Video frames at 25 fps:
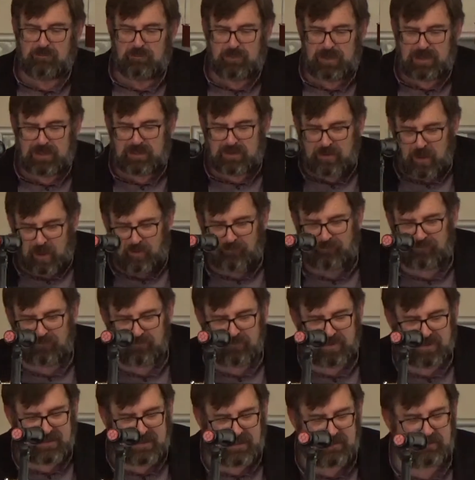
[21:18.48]
We can
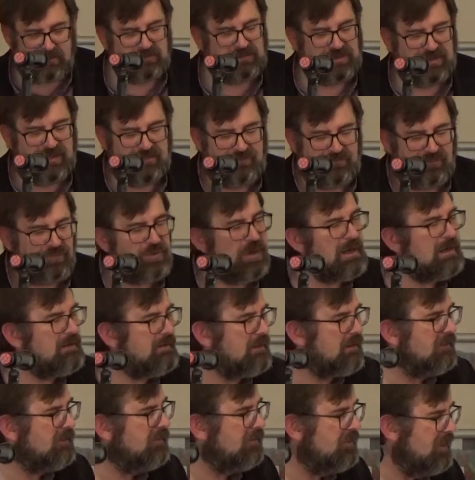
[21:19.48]
often be guilty of
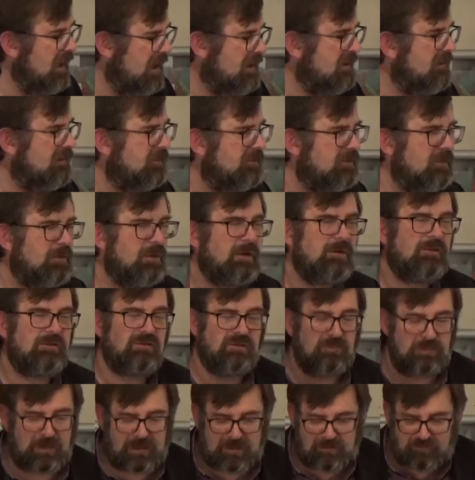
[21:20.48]
treating sin as though it's
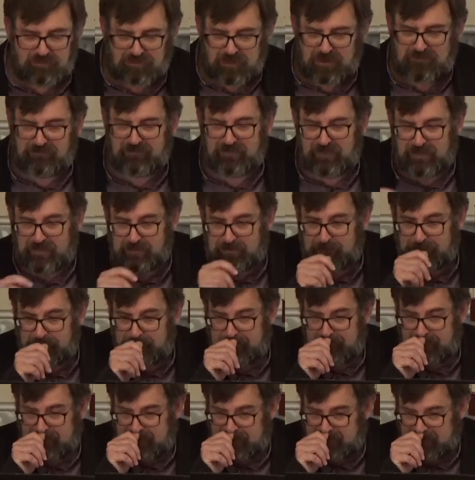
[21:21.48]
something trivial,
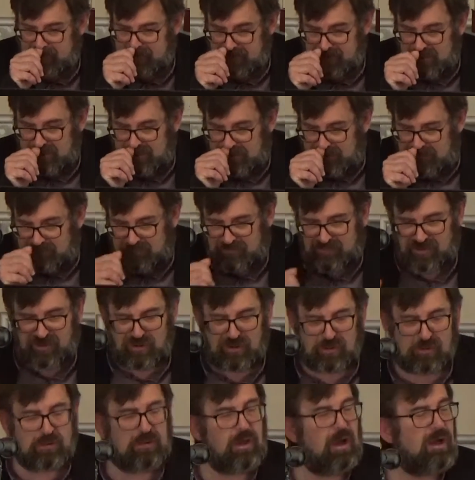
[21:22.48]
as
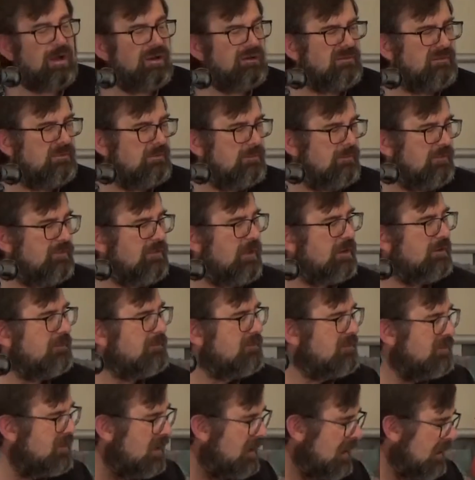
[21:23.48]
though God sort
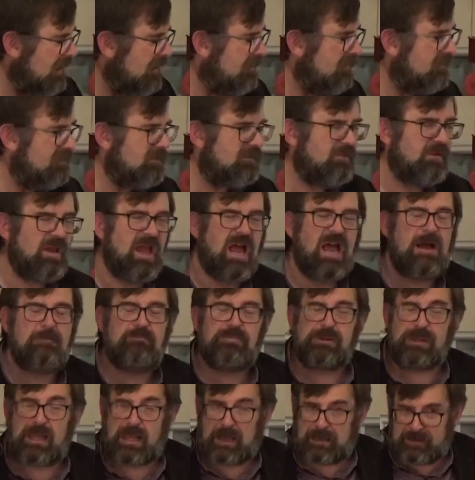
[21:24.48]
of turns a
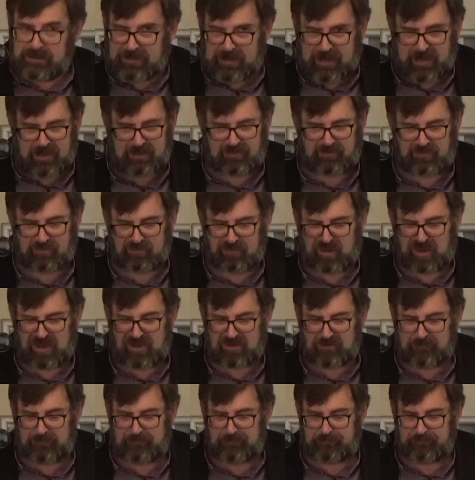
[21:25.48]
blind eye to it.